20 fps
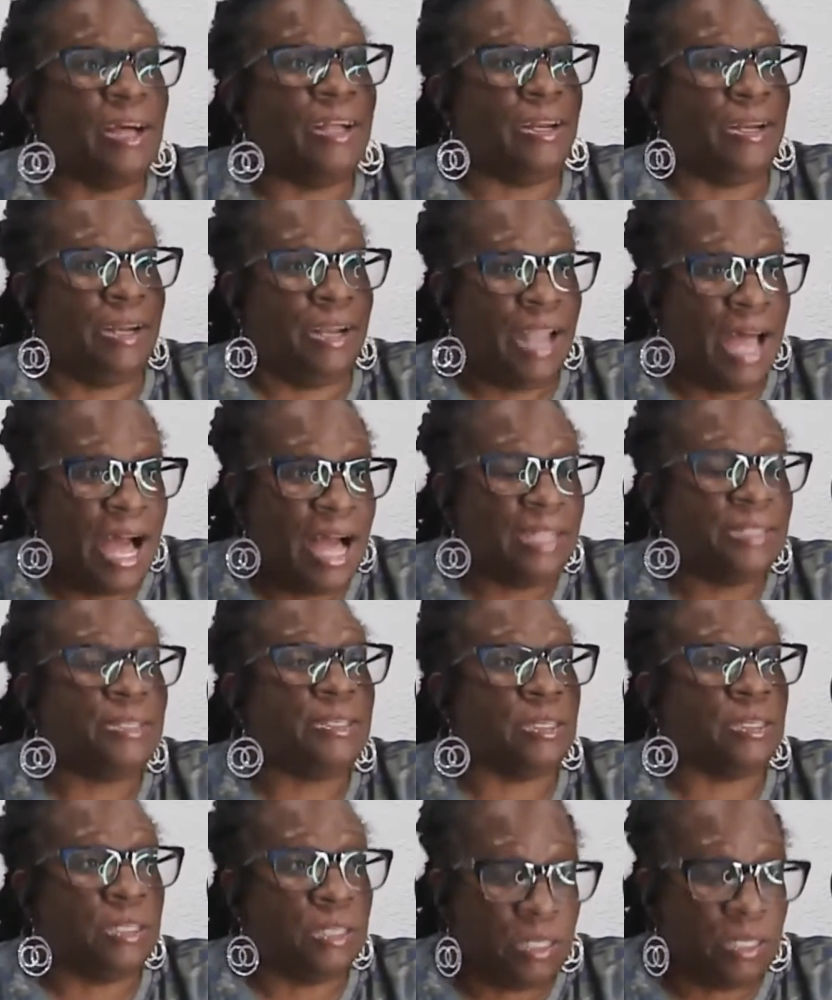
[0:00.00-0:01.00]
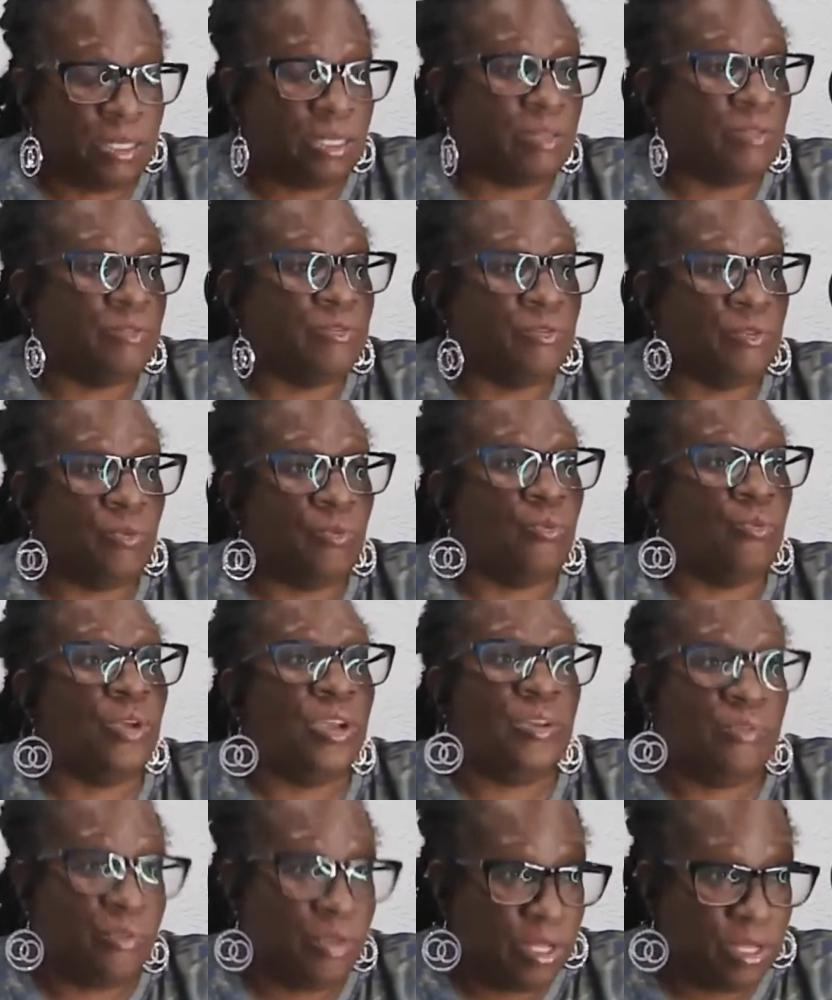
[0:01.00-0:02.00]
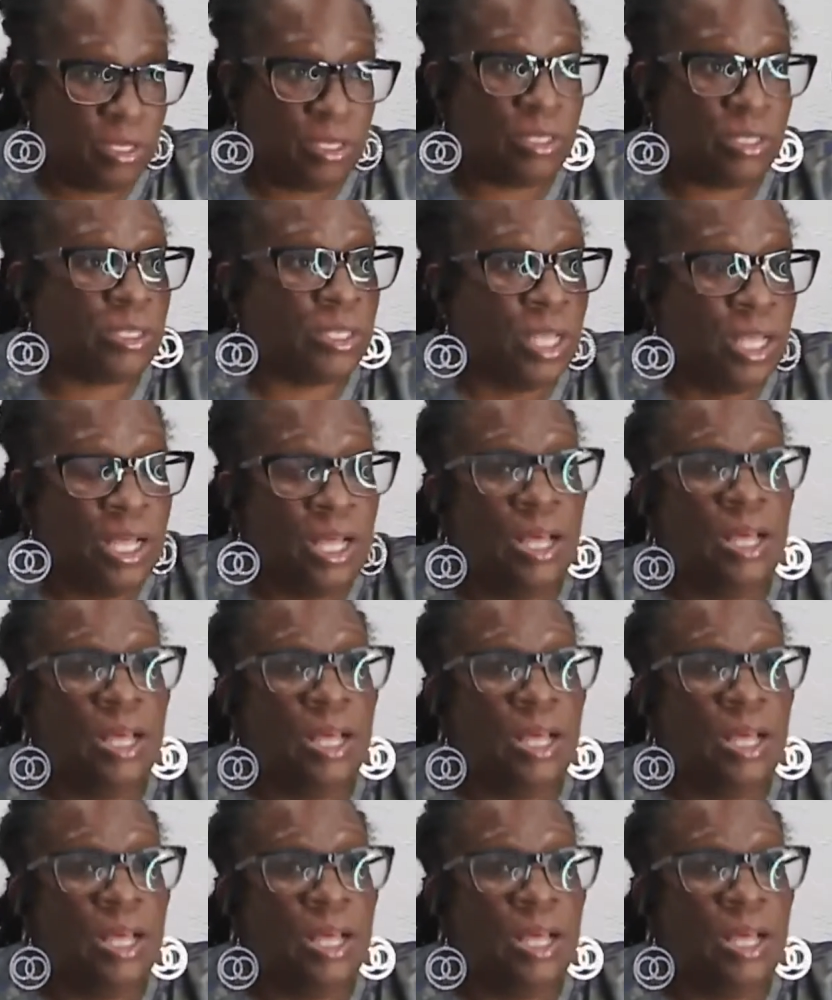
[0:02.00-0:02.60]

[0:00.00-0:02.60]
a lot of refunds.